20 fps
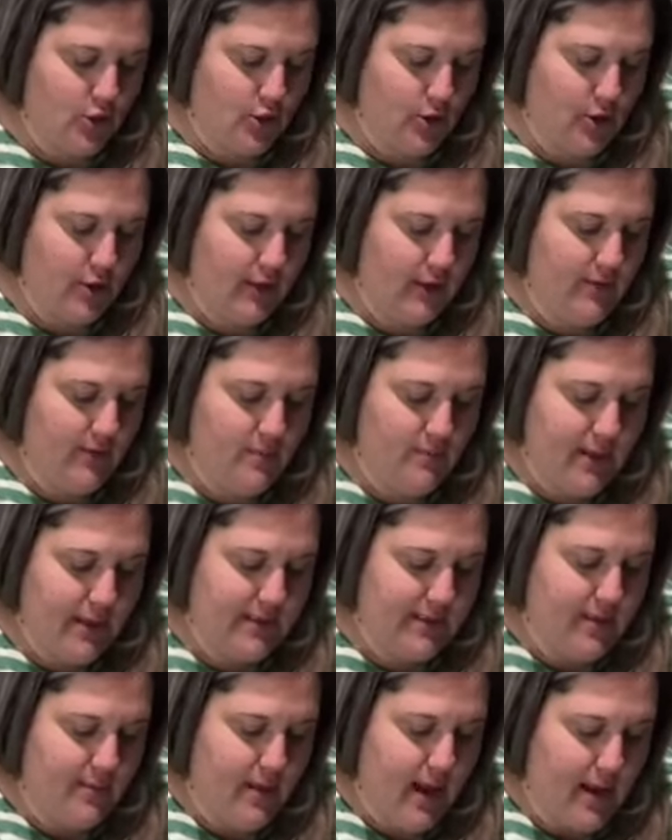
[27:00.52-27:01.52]
or even
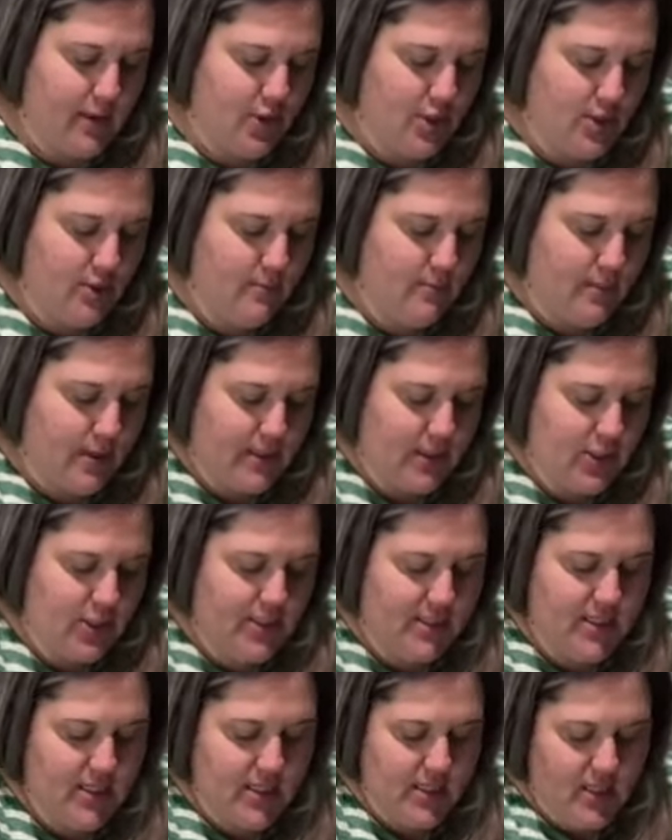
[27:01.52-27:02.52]
mix and match them, but
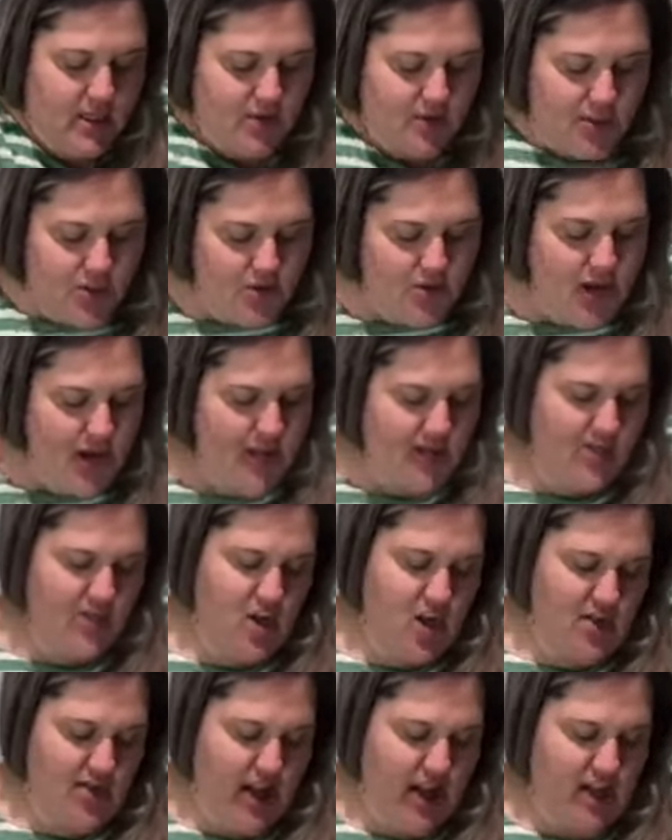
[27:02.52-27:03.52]
just the straight is
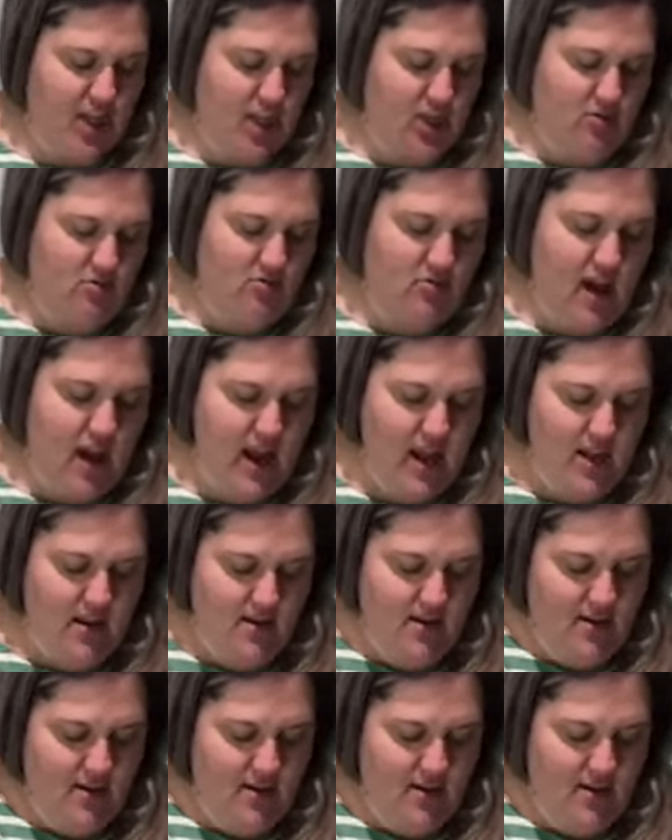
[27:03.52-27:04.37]
not that cute, right?